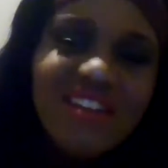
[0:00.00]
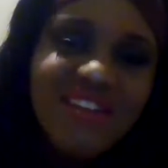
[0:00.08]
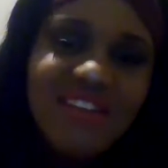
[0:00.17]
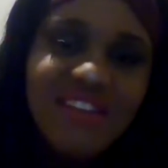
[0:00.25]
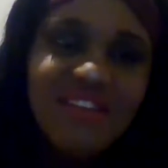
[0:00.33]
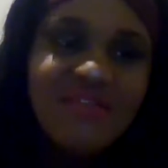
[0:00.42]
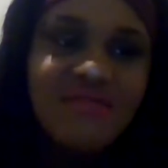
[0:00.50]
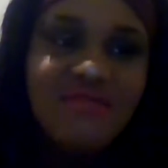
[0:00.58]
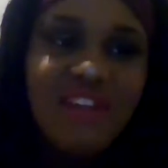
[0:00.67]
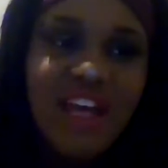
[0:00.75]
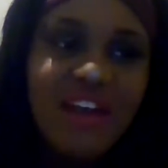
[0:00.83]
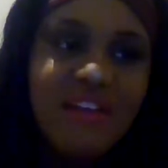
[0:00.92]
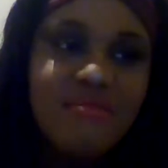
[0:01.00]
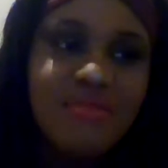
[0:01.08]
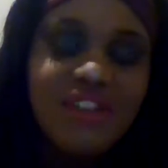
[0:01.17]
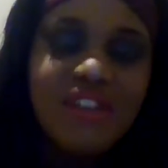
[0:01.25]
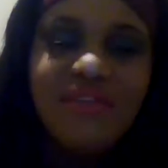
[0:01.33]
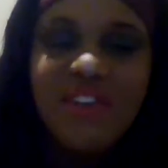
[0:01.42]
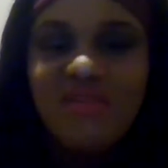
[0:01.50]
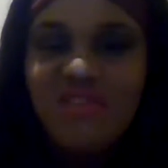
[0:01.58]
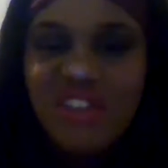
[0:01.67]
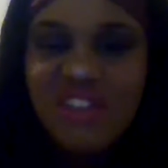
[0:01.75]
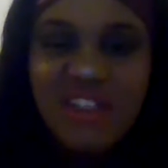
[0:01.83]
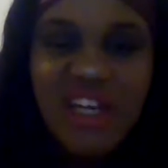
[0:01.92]
Because of that specific
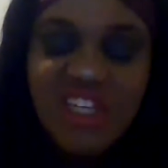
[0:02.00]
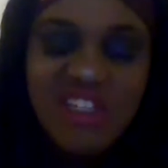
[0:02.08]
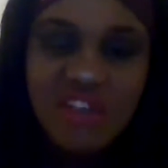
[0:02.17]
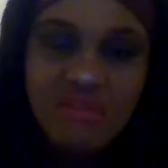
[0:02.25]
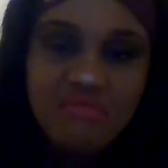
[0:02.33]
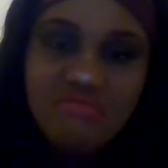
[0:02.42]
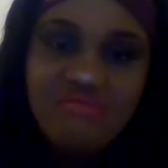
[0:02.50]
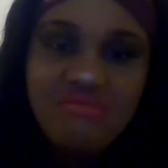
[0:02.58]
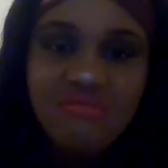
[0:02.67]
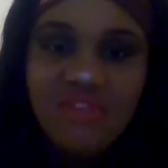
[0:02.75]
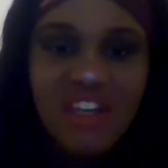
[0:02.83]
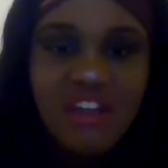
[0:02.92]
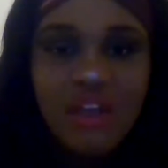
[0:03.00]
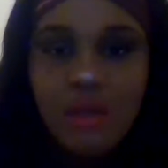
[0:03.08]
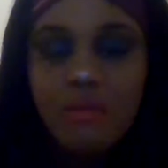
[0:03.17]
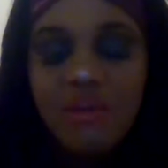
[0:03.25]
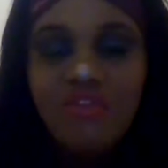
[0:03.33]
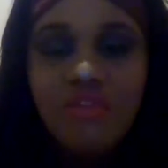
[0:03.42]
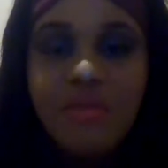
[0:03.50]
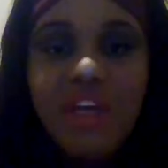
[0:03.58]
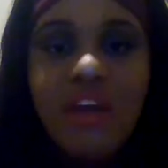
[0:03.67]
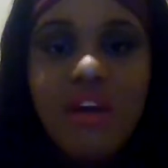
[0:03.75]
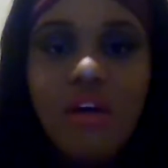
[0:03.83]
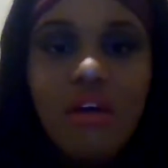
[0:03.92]
reason. I just don't think it'll be for
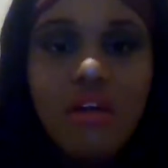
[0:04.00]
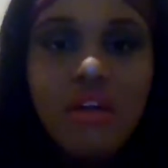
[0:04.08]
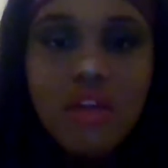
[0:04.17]
me at all.